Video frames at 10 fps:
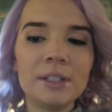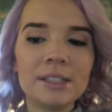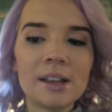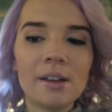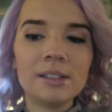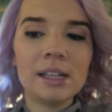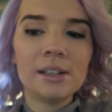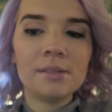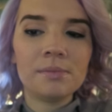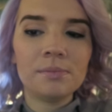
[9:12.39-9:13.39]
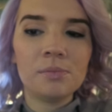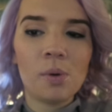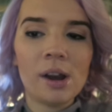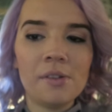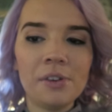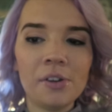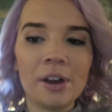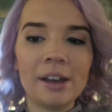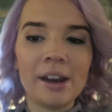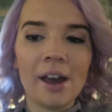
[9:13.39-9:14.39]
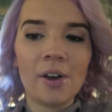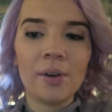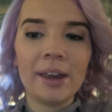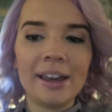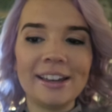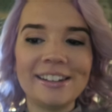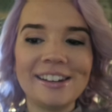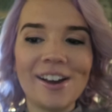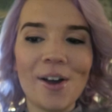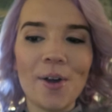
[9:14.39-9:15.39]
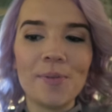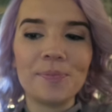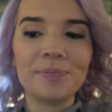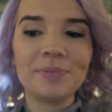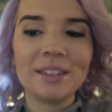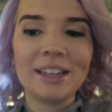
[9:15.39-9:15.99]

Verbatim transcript: discussing what I feel right now and um,